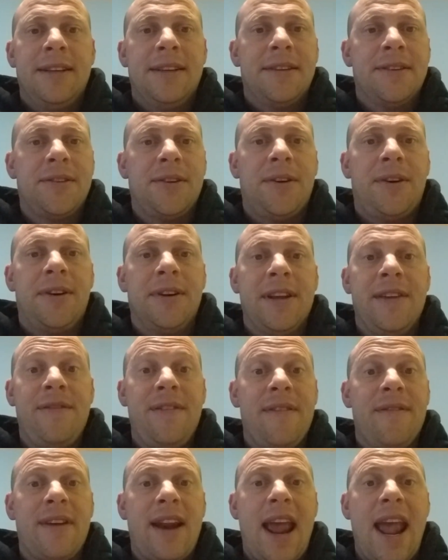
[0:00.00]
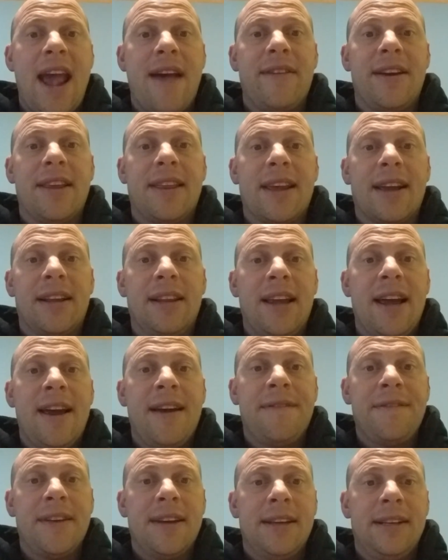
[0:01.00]
So if you even have anything
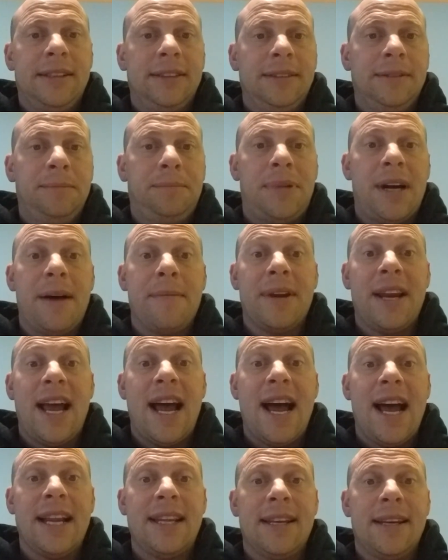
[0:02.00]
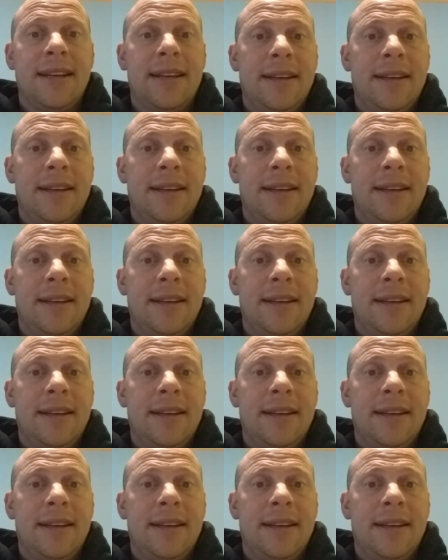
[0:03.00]
left, probably not.